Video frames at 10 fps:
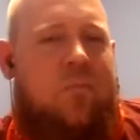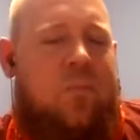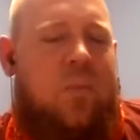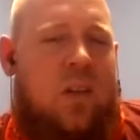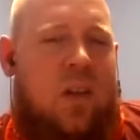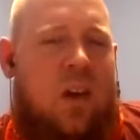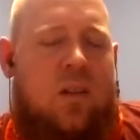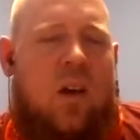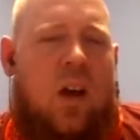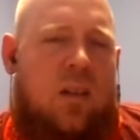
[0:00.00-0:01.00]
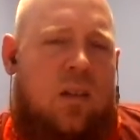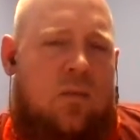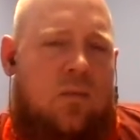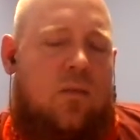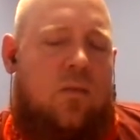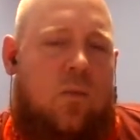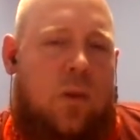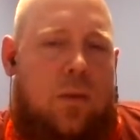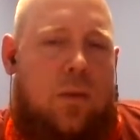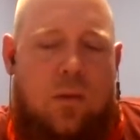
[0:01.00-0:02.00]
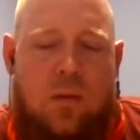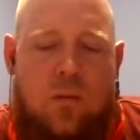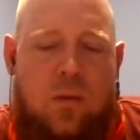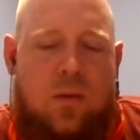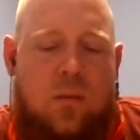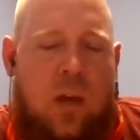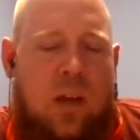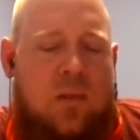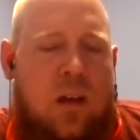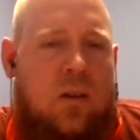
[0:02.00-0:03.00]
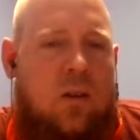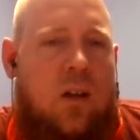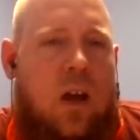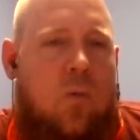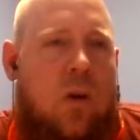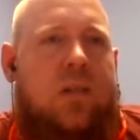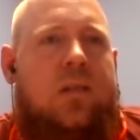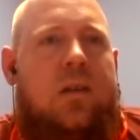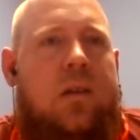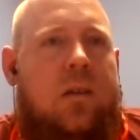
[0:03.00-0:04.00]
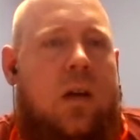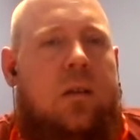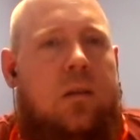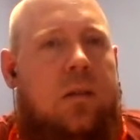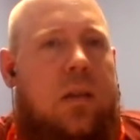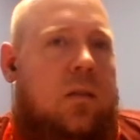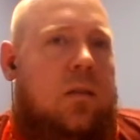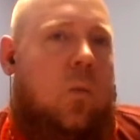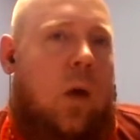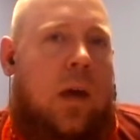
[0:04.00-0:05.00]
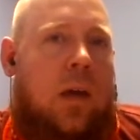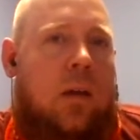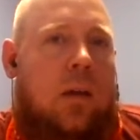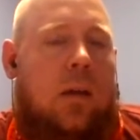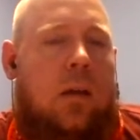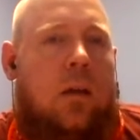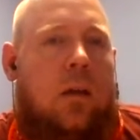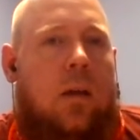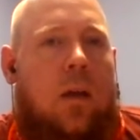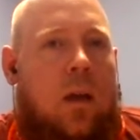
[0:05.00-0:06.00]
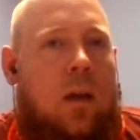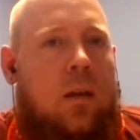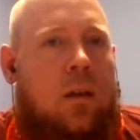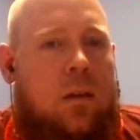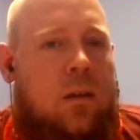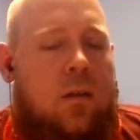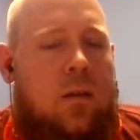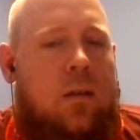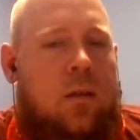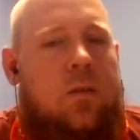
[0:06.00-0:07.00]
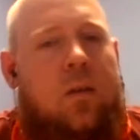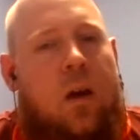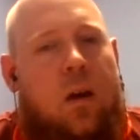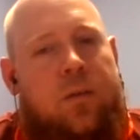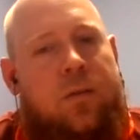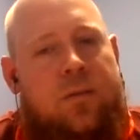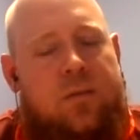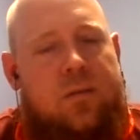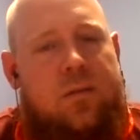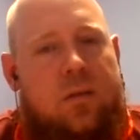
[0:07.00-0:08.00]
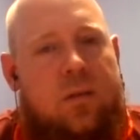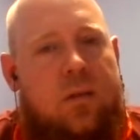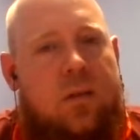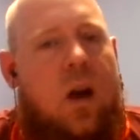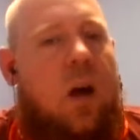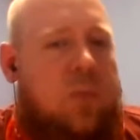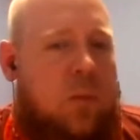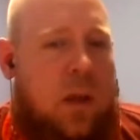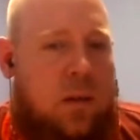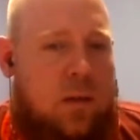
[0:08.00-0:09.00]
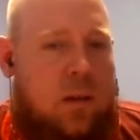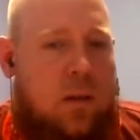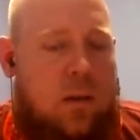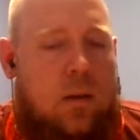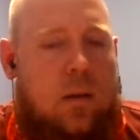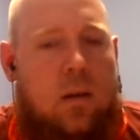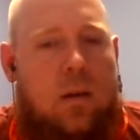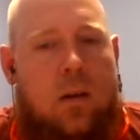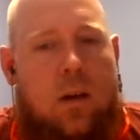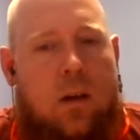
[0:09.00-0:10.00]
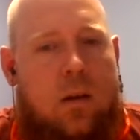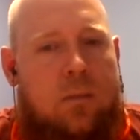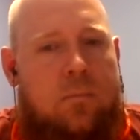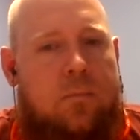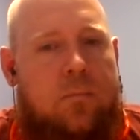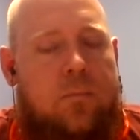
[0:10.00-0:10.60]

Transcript: but yeah, no, I with with the main title, I want to see it kind of lead the way, and the others complement it. Um,